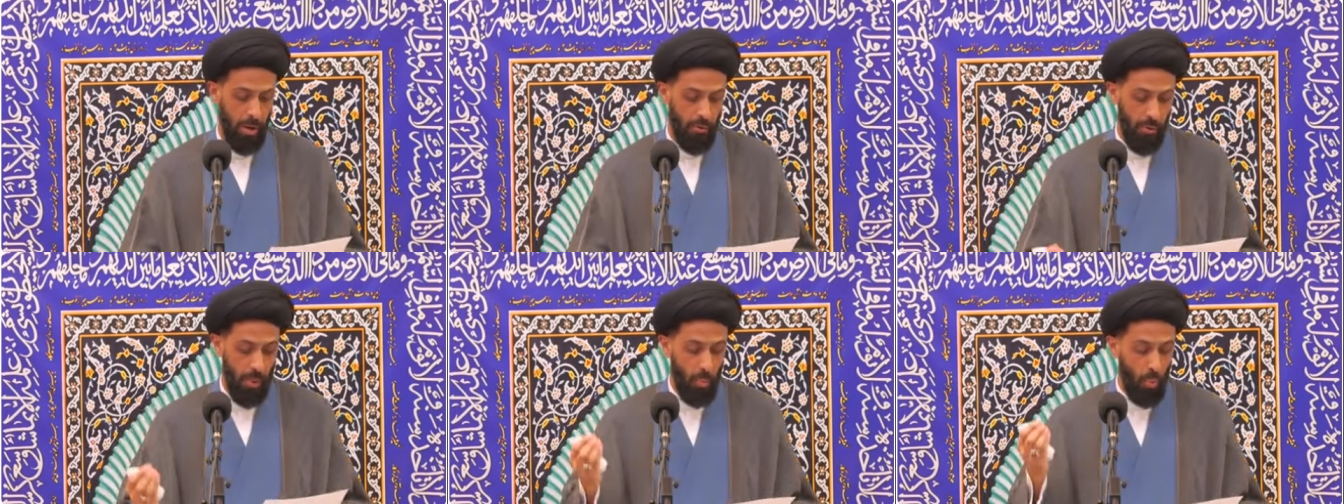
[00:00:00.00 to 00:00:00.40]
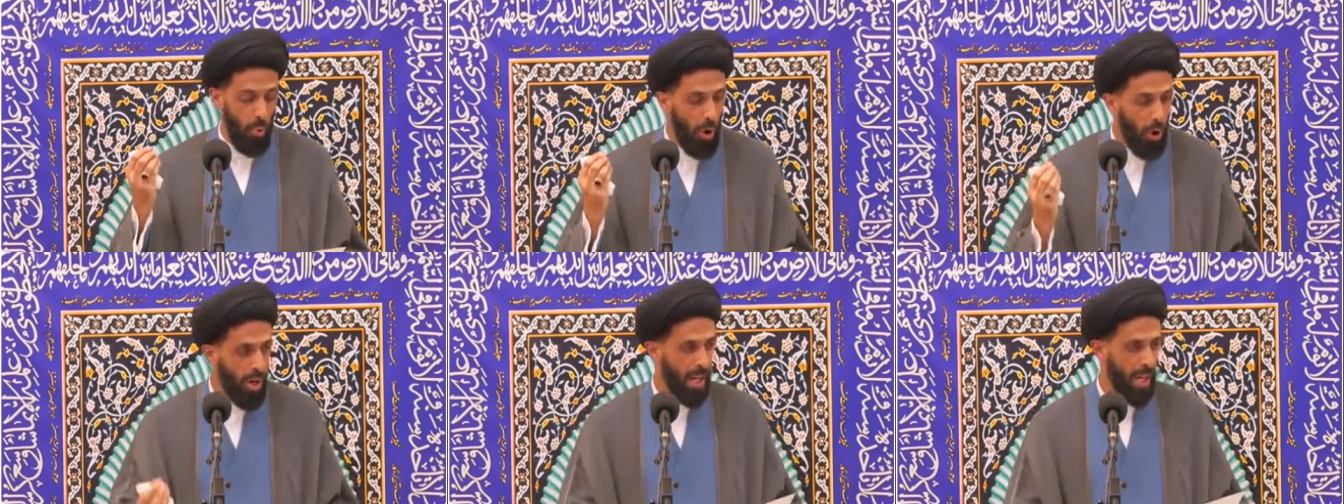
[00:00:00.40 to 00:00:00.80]
From
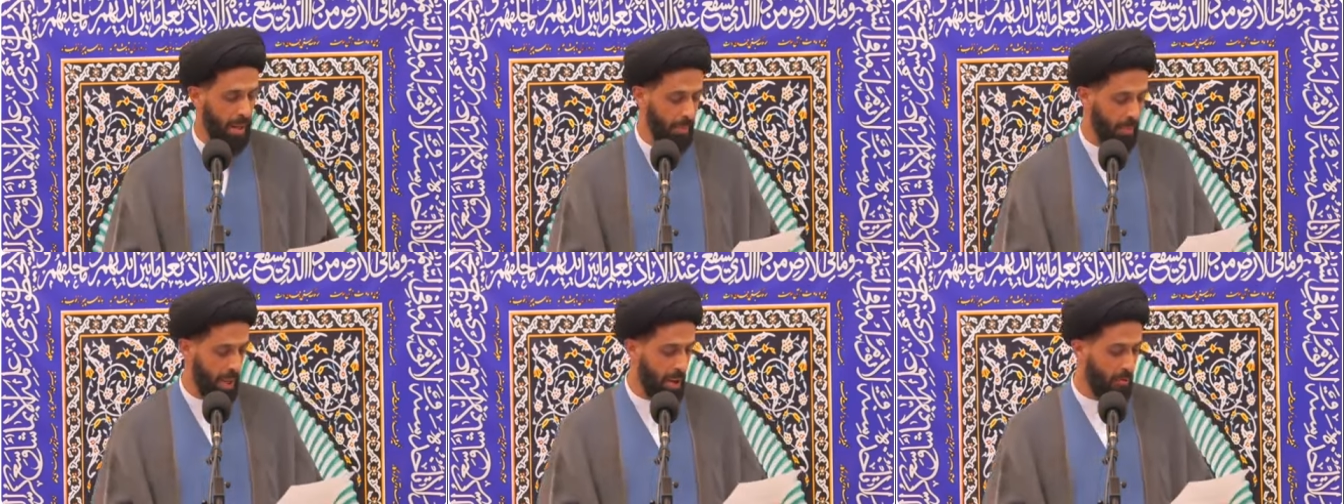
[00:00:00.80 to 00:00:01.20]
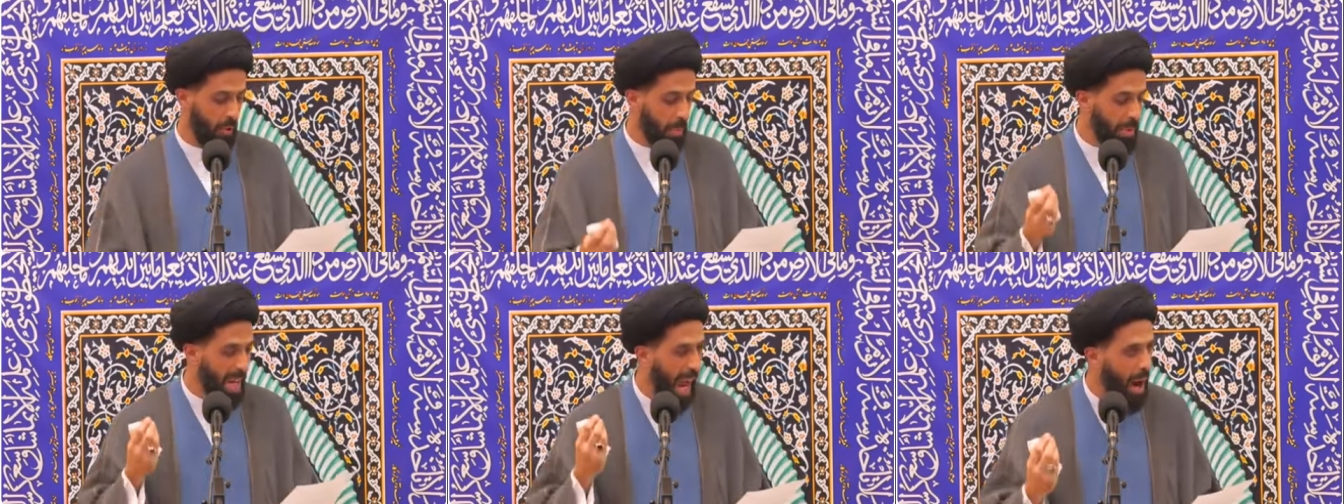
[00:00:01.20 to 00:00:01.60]
worry
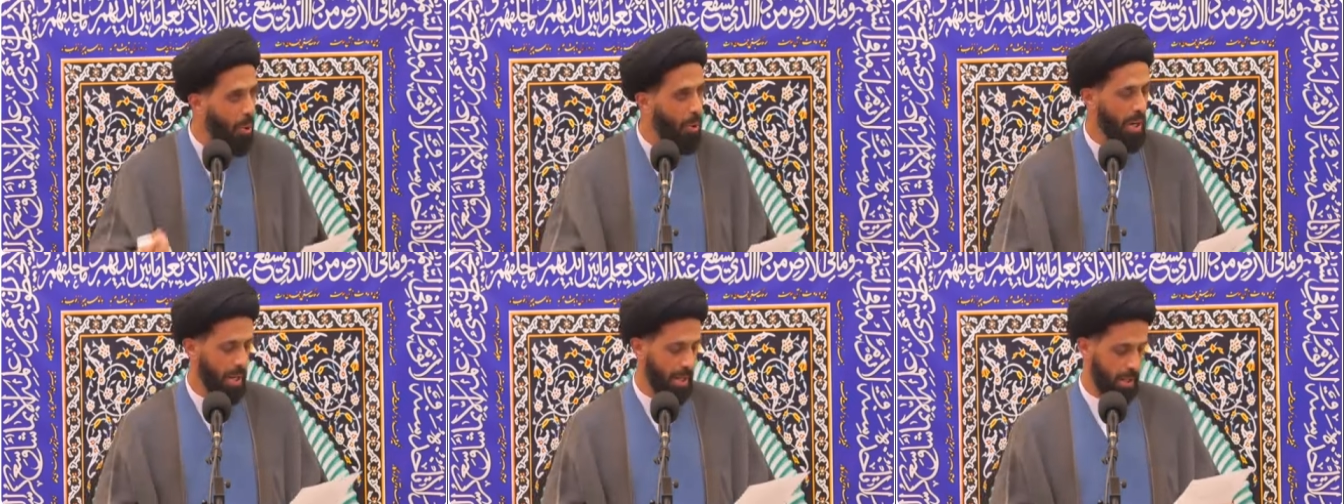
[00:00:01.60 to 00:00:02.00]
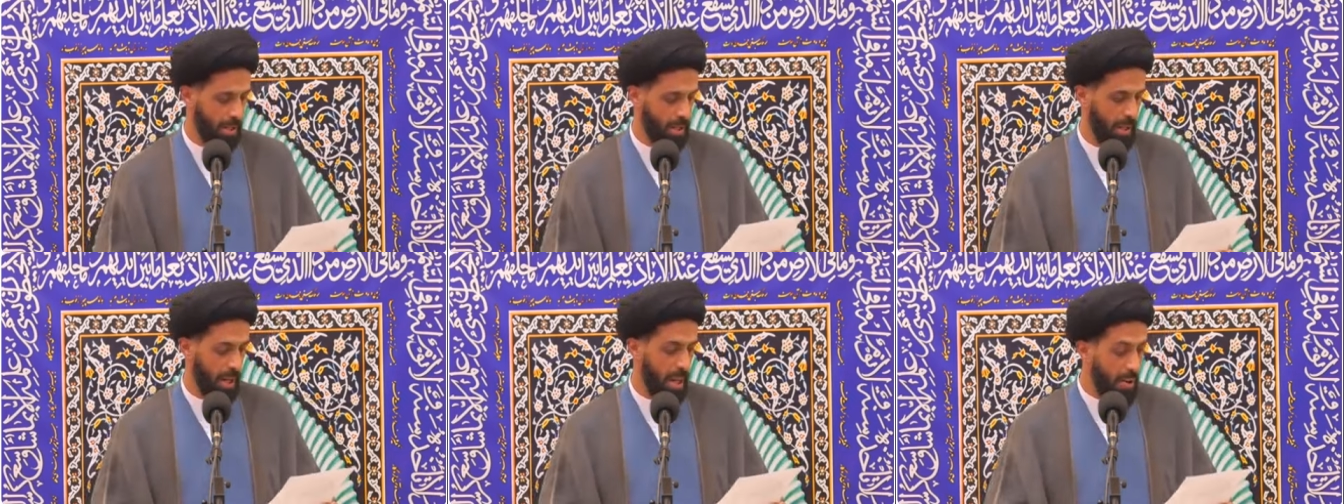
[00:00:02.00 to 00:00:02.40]
from
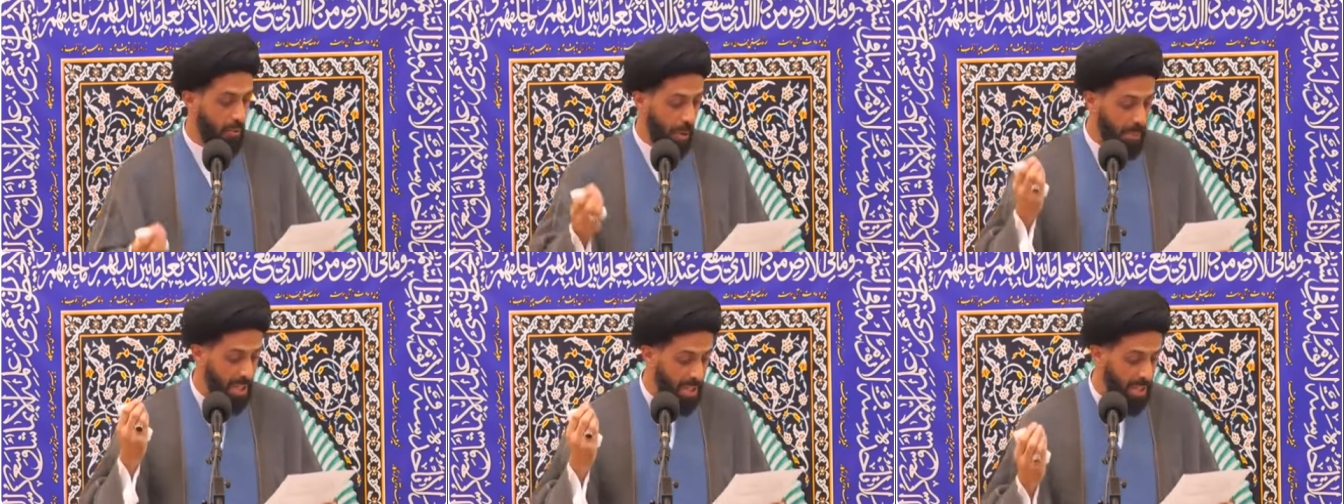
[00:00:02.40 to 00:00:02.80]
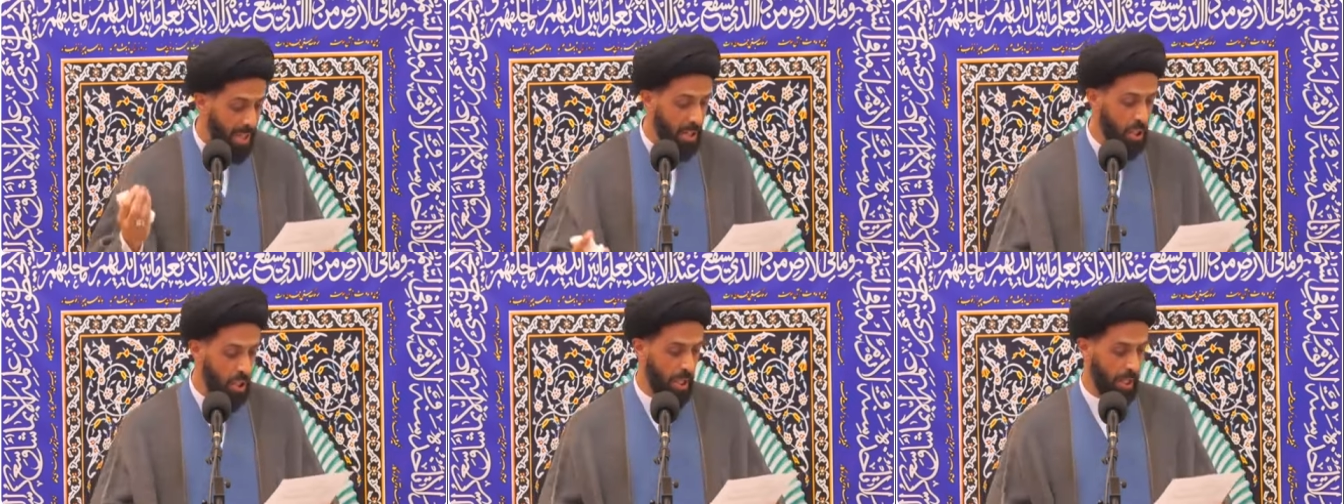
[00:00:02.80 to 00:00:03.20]
cowardice, from
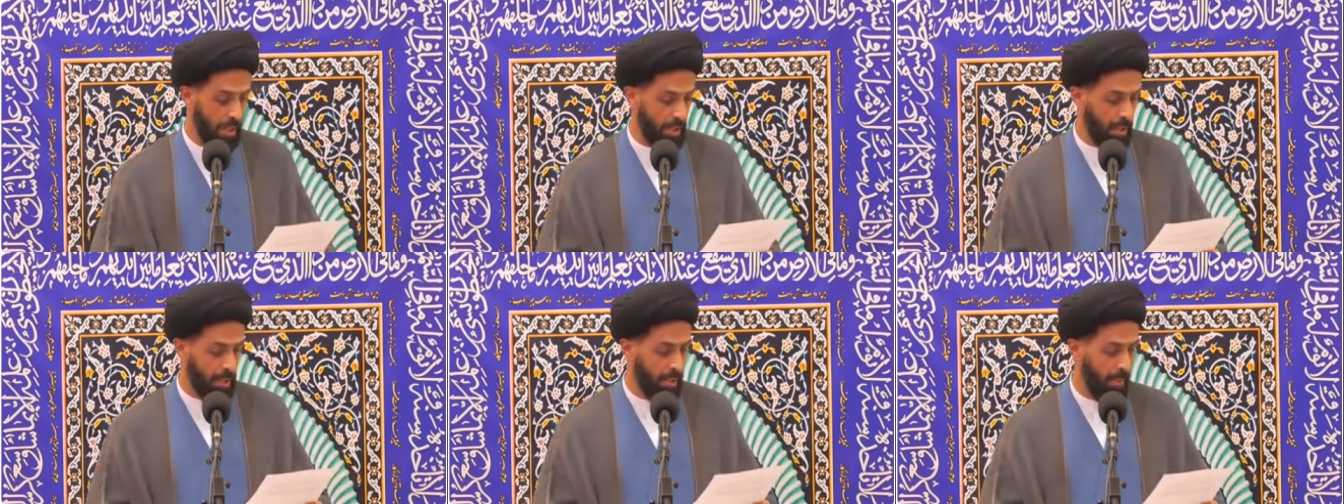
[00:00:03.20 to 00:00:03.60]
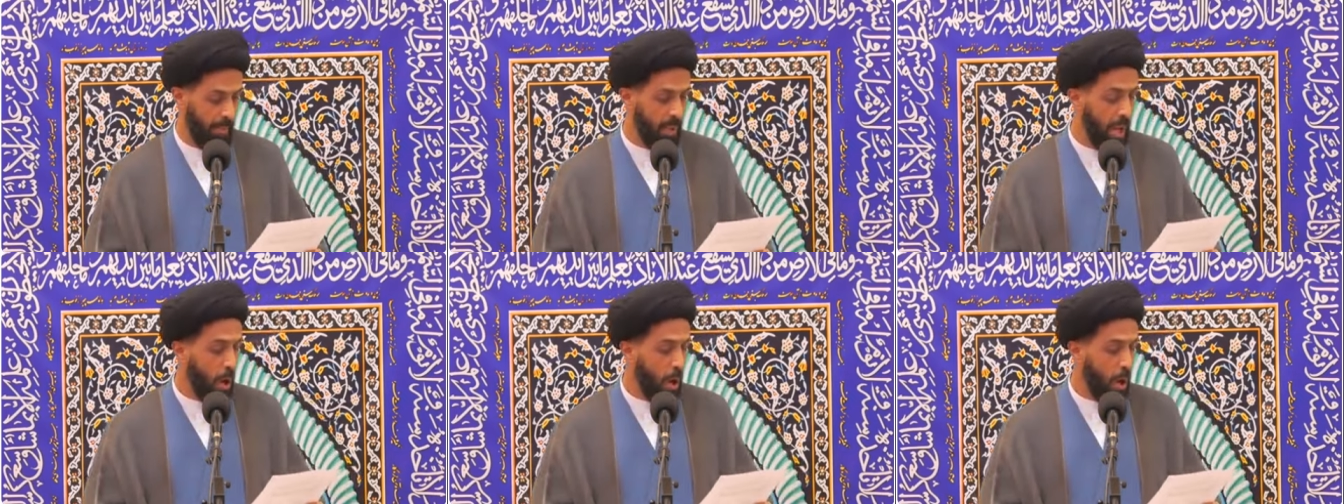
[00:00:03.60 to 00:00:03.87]
stinginess,